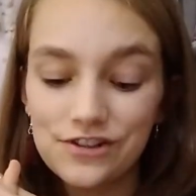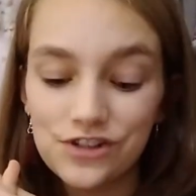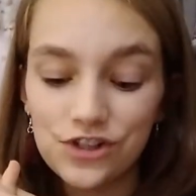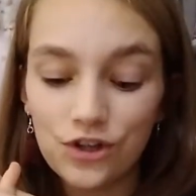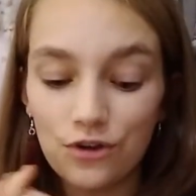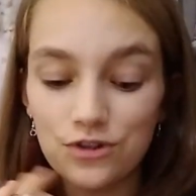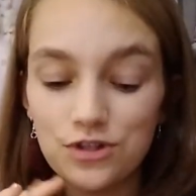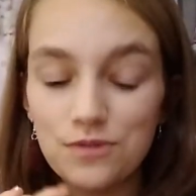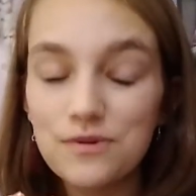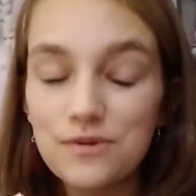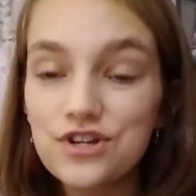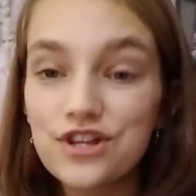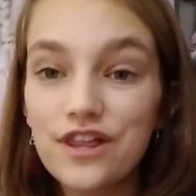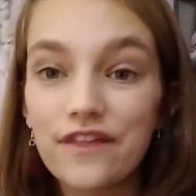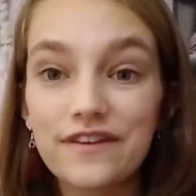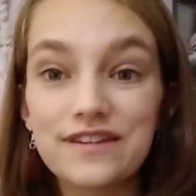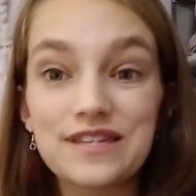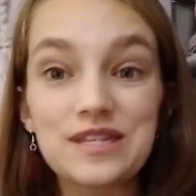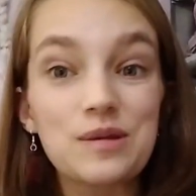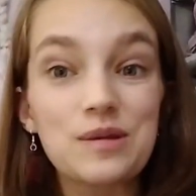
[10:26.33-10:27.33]
She also
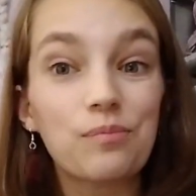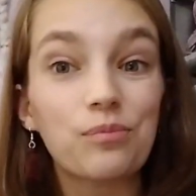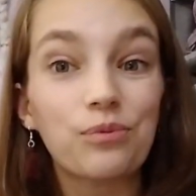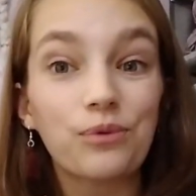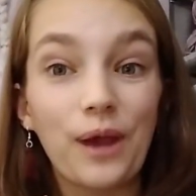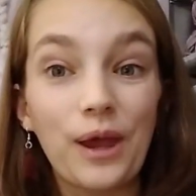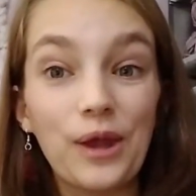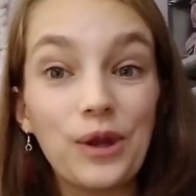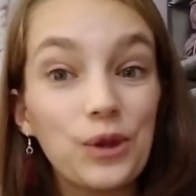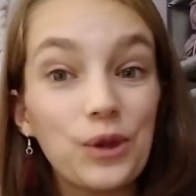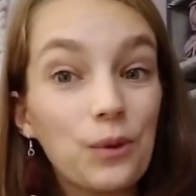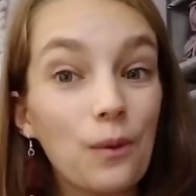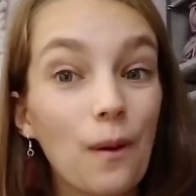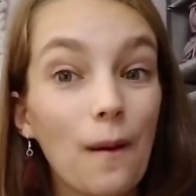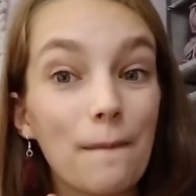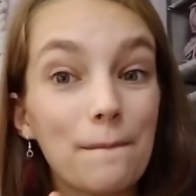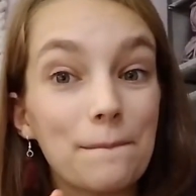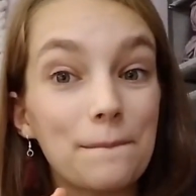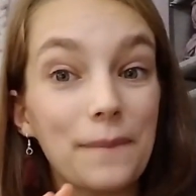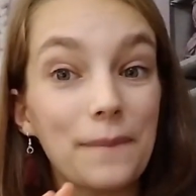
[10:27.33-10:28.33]
mentioned that this is a brand
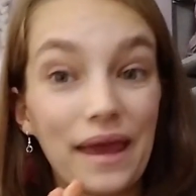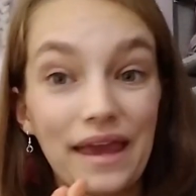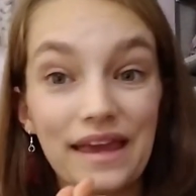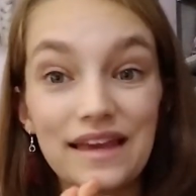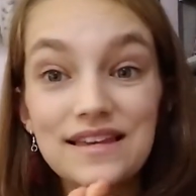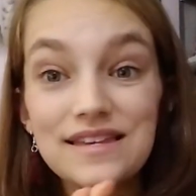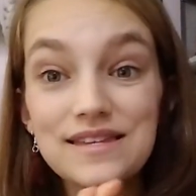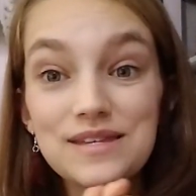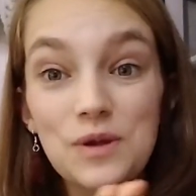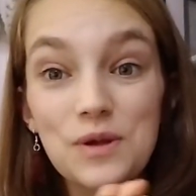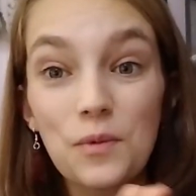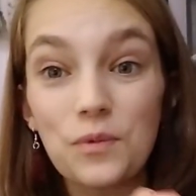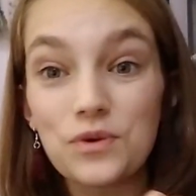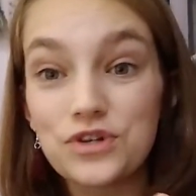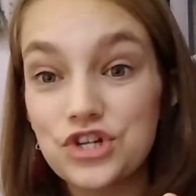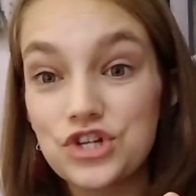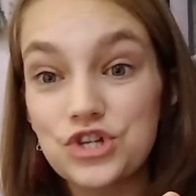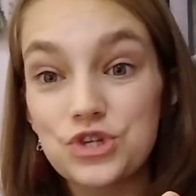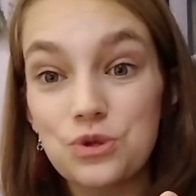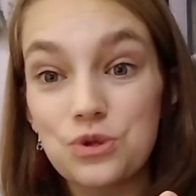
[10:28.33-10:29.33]
new base,
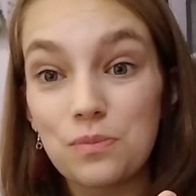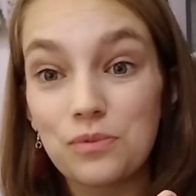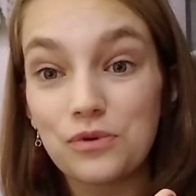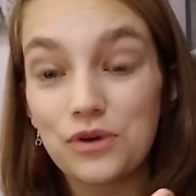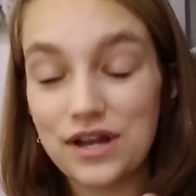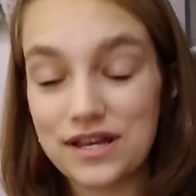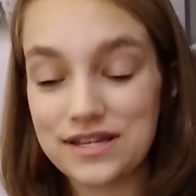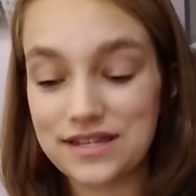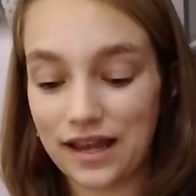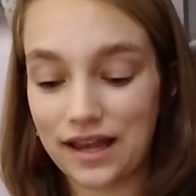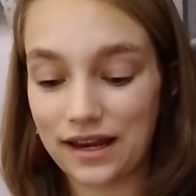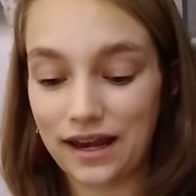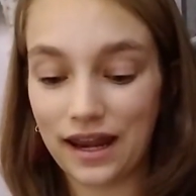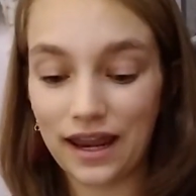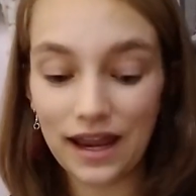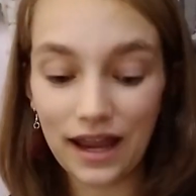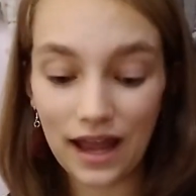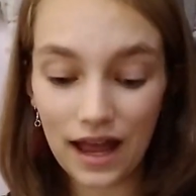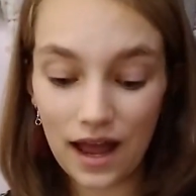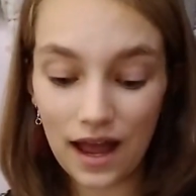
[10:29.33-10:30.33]
which is super
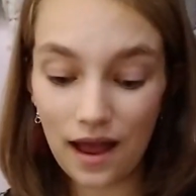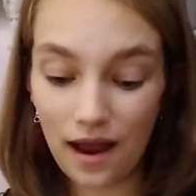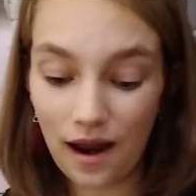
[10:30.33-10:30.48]
exciting.